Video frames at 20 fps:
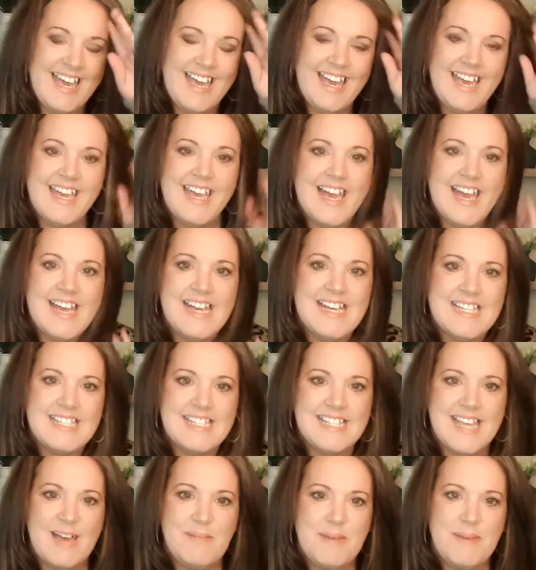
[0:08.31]
guys,
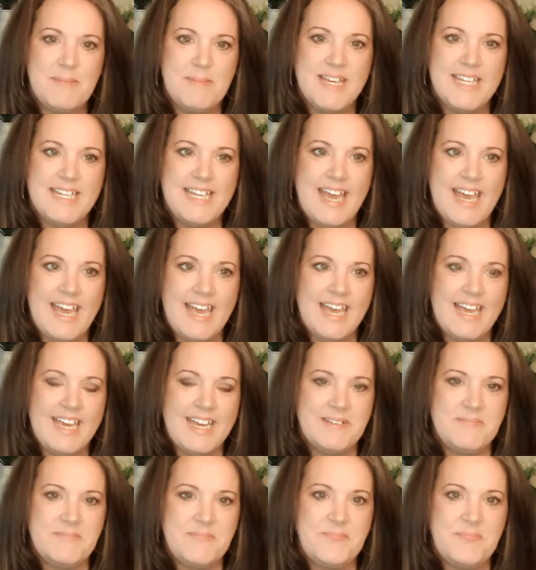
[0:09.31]
happy
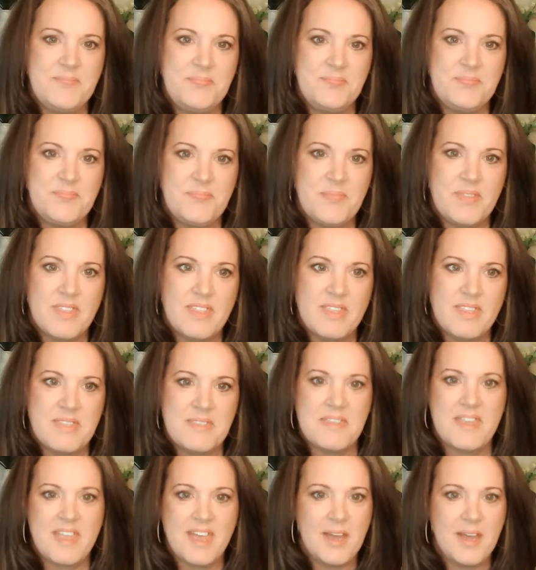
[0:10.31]
Monday.
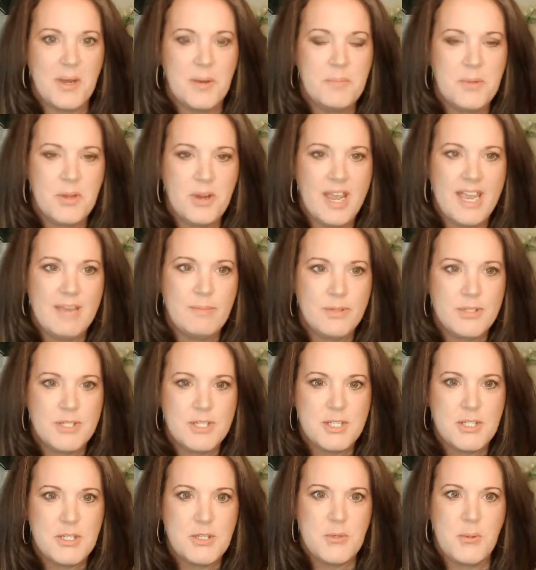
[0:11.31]
Hope you're able
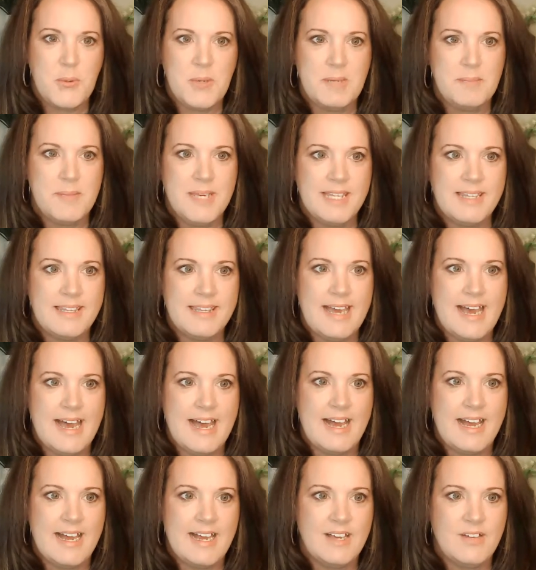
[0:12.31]
to join me
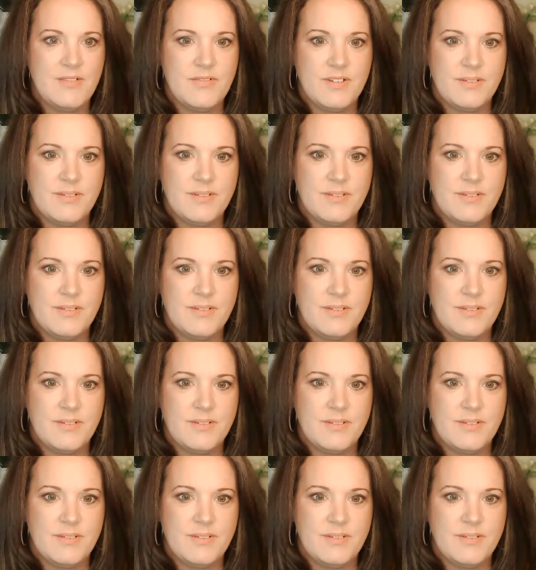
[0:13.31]
live.